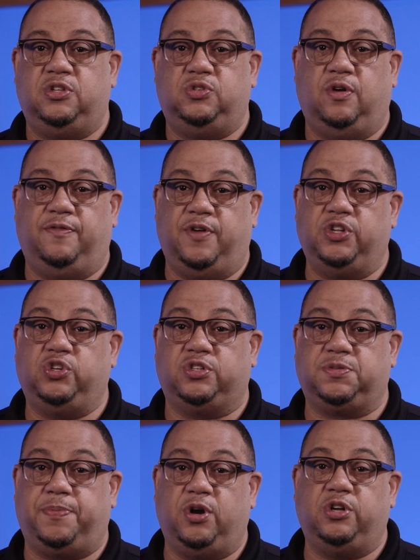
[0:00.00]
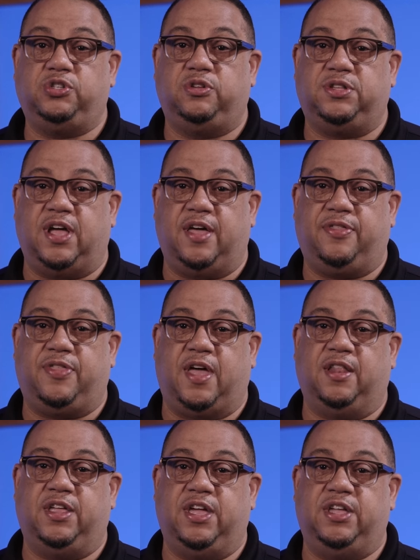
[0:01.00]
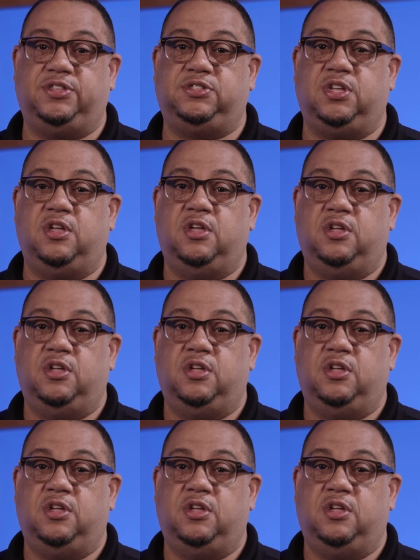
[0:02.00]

to eventual spiritual death that leads